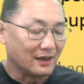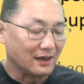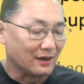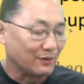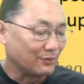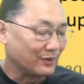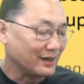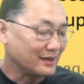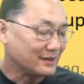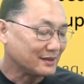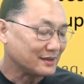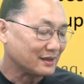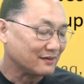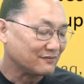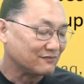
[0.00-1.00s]
went
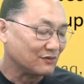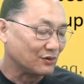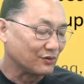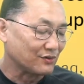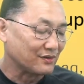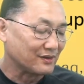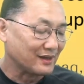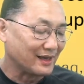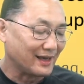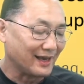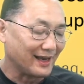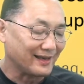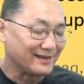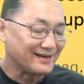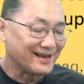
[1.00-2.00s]
forth
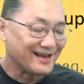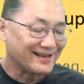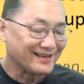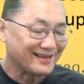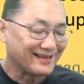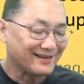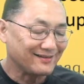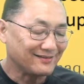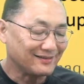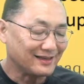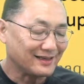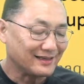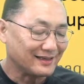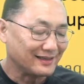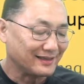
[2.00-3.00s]
and killed
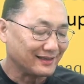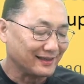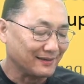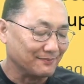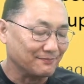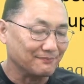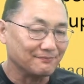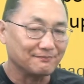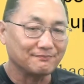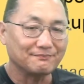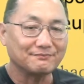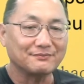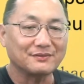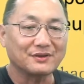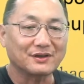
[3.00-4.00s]
him.
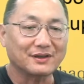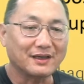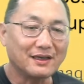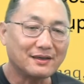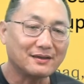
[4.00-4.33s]
Okay,